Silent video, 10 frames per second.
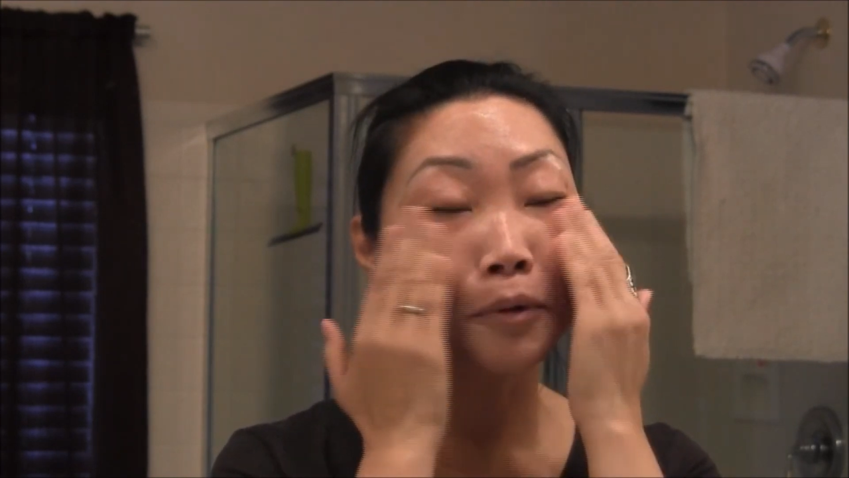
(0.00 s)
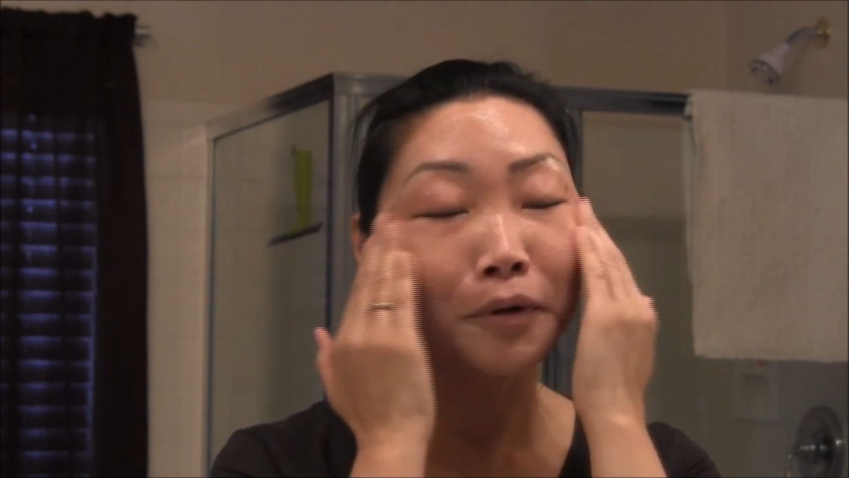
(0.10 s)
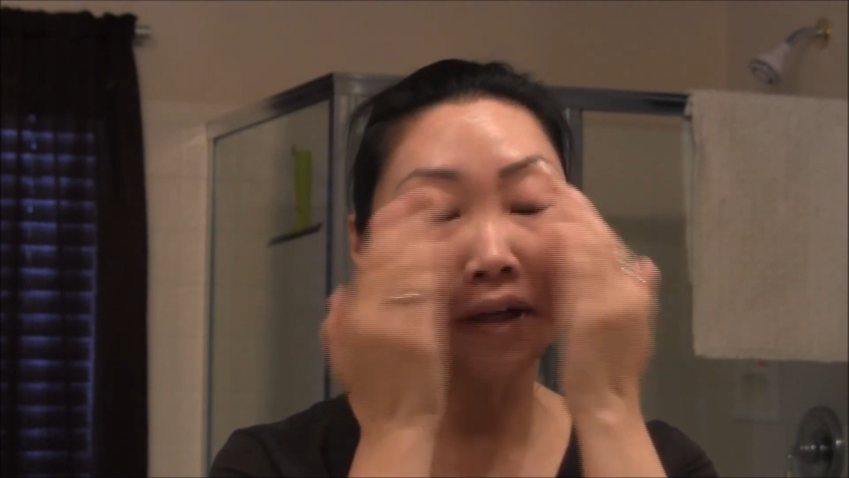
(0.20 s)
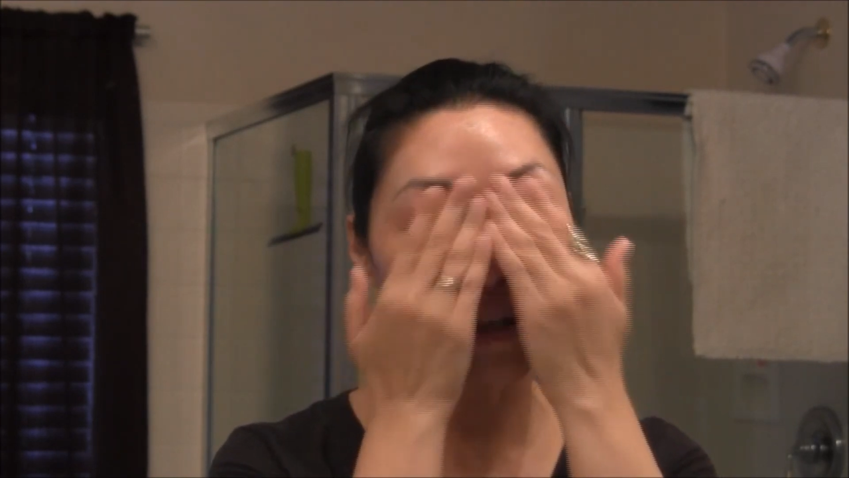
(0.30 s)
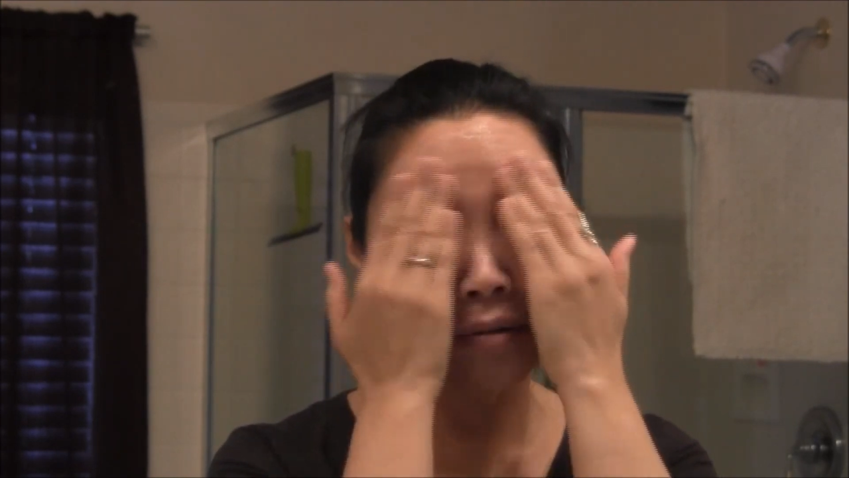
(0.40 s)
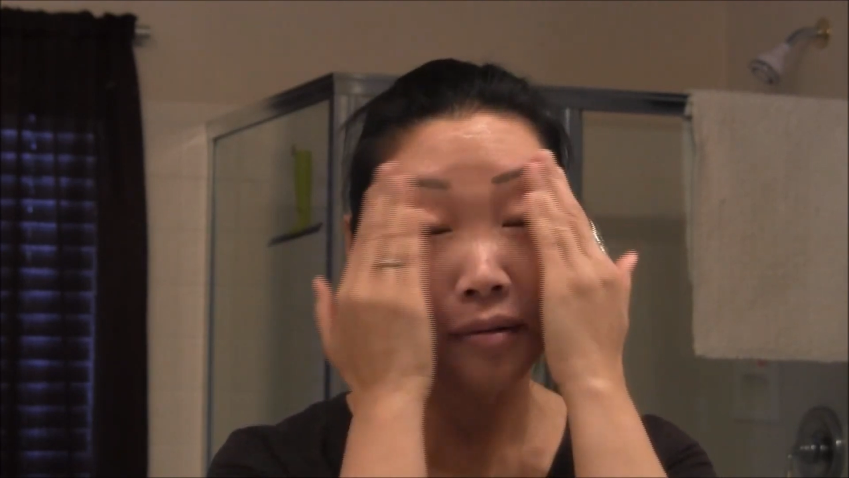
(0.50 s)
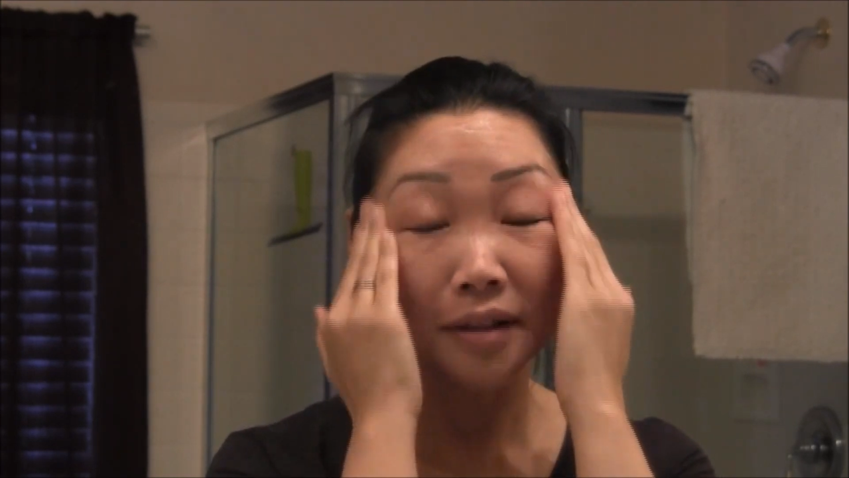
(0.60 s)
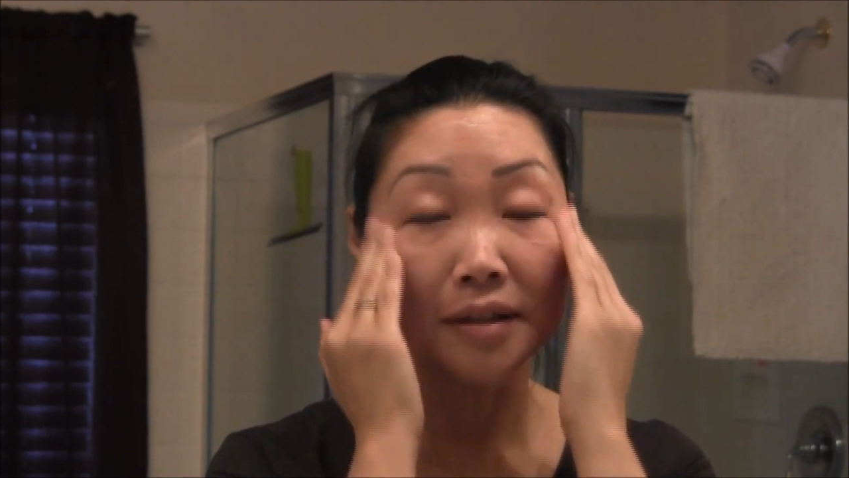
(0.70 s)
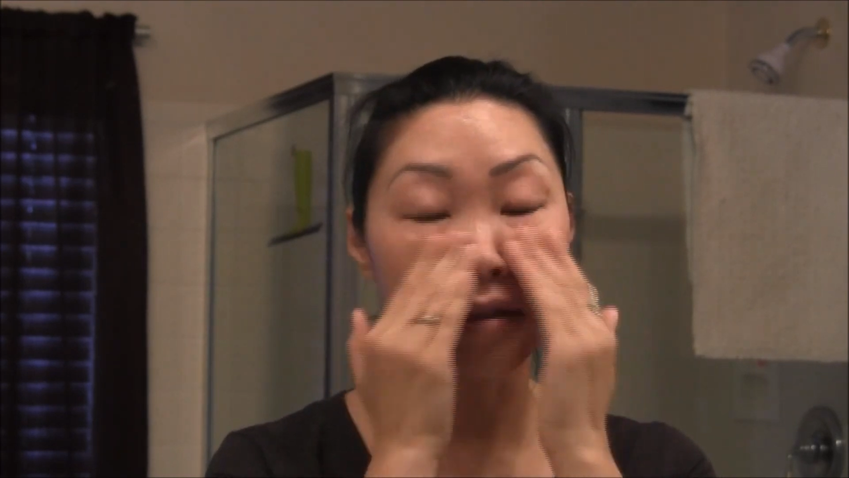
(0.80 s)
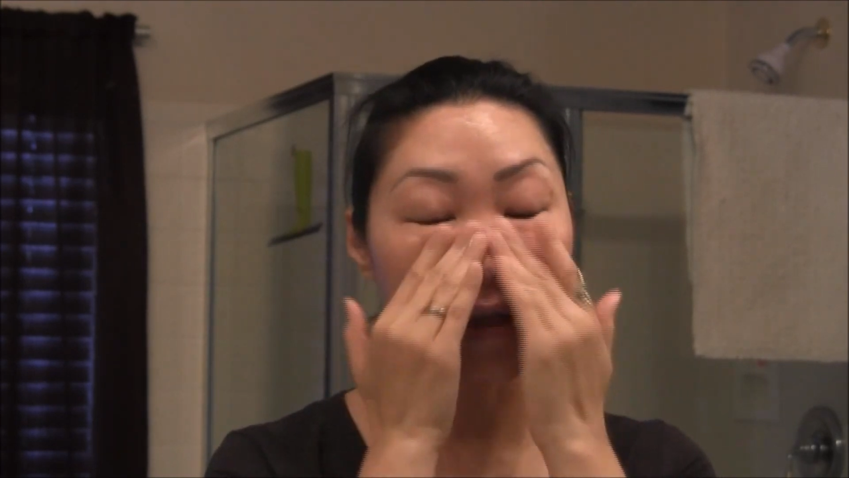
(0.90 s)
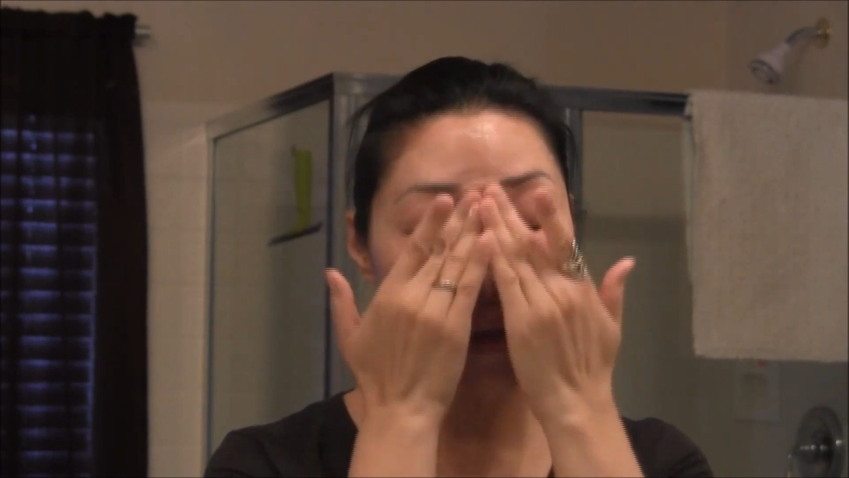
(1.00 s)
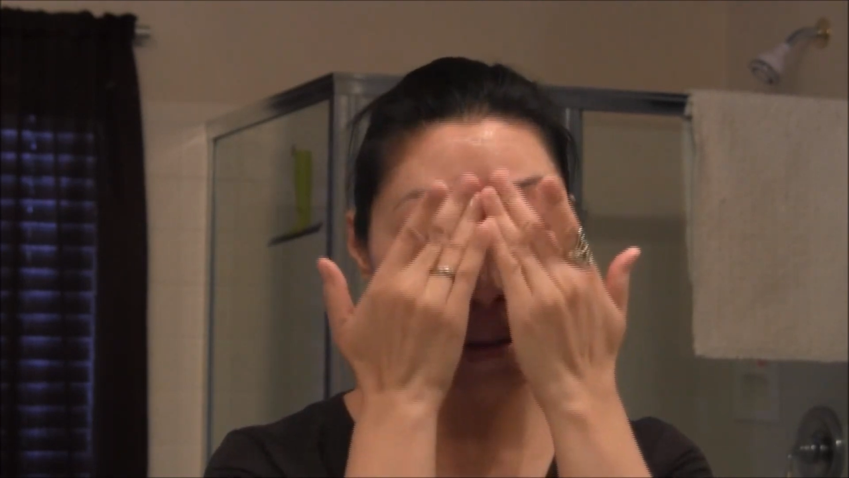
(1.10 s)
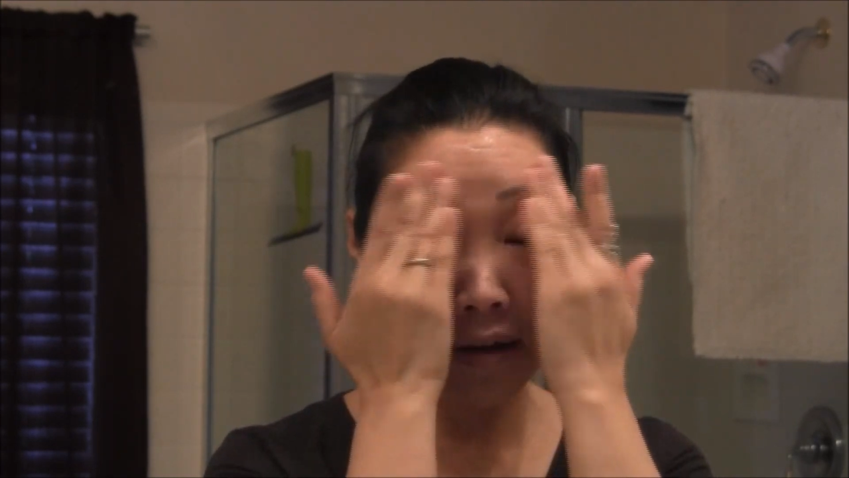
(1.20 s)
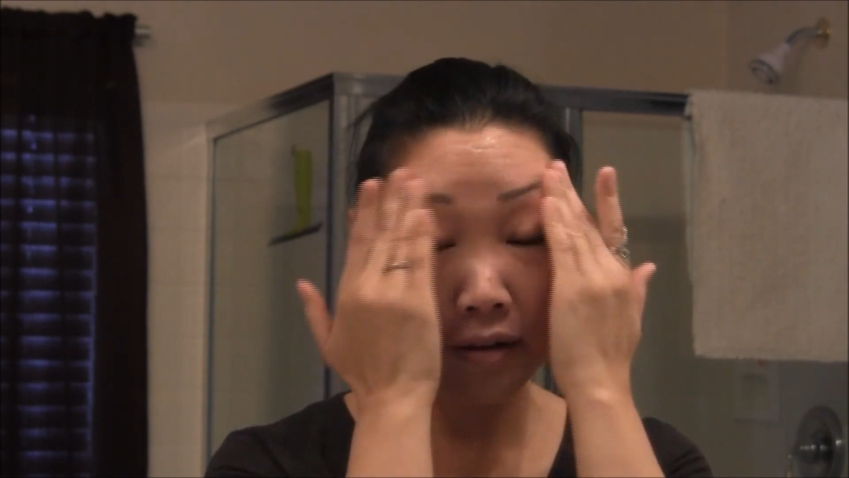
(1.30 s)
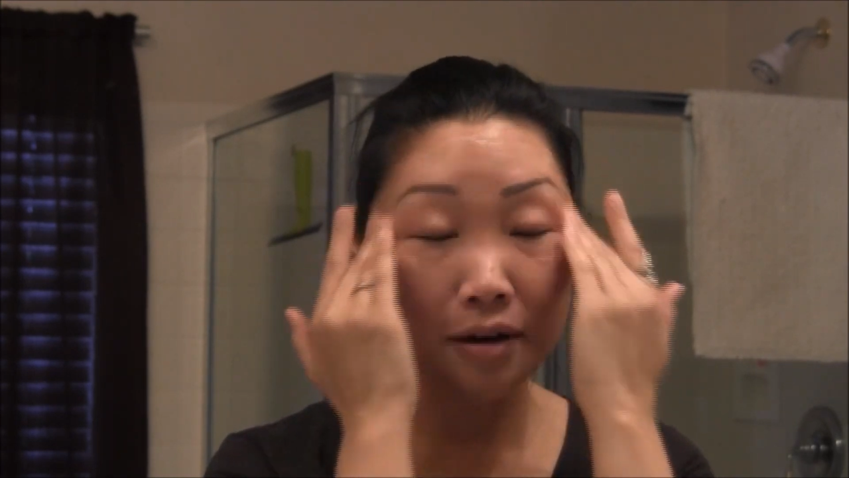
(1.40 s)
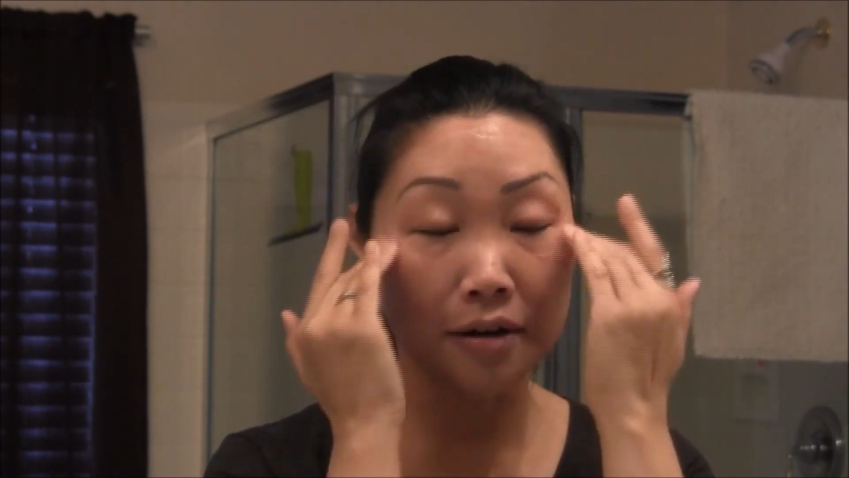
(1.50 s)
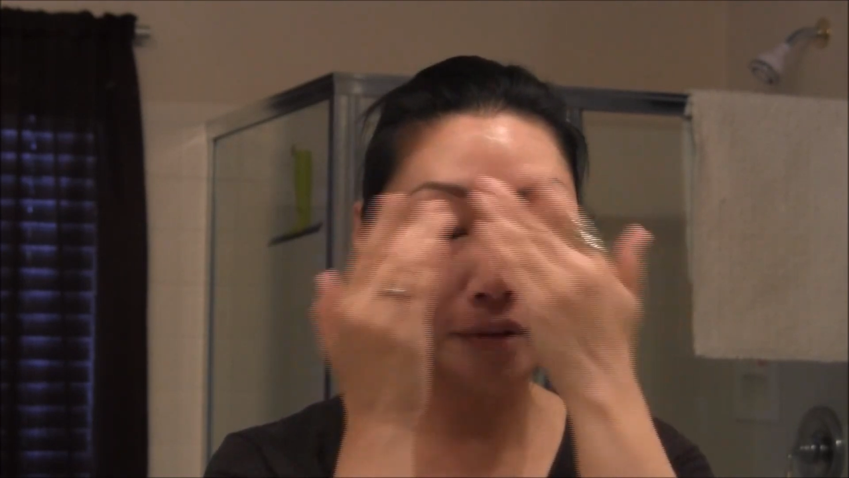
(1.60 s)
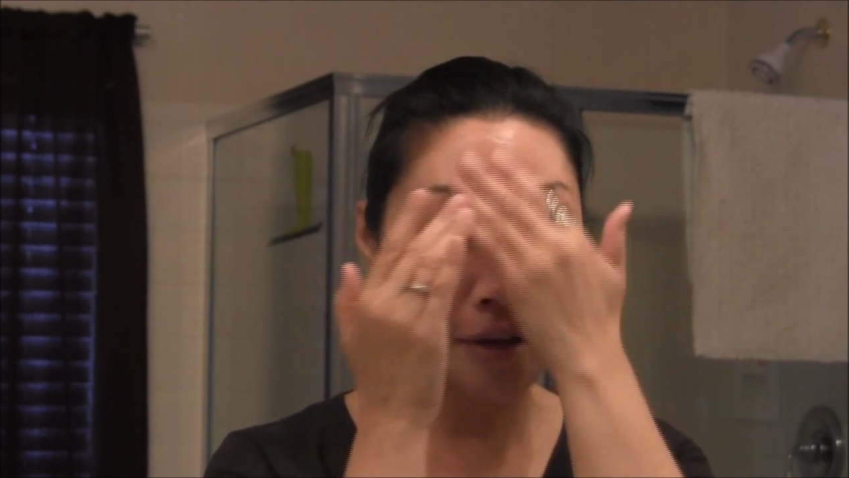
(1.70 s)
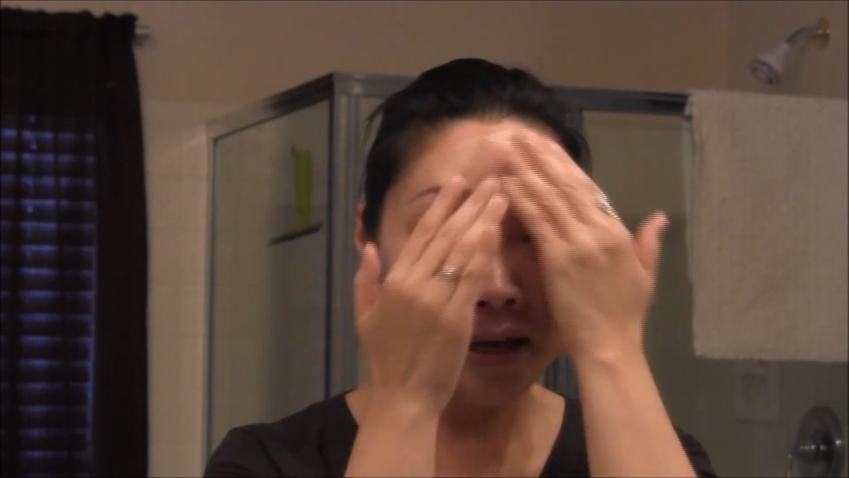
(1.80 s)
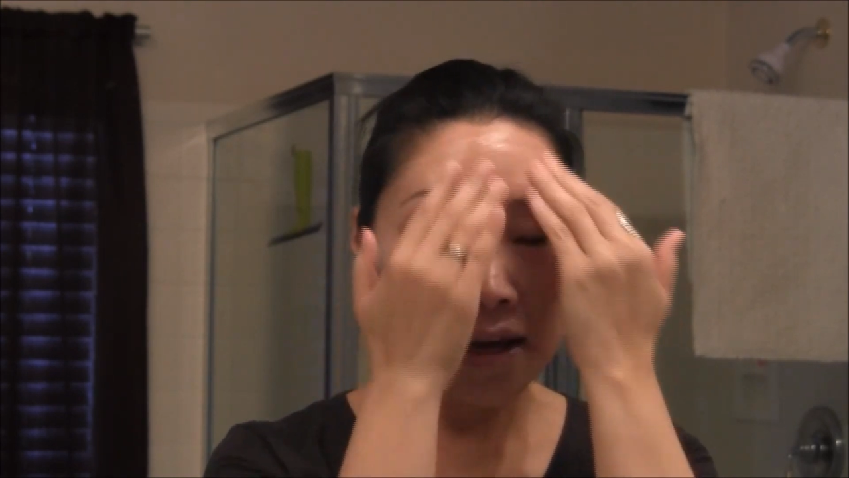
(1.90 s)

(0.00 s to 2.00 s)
morning it really doesn't take that long.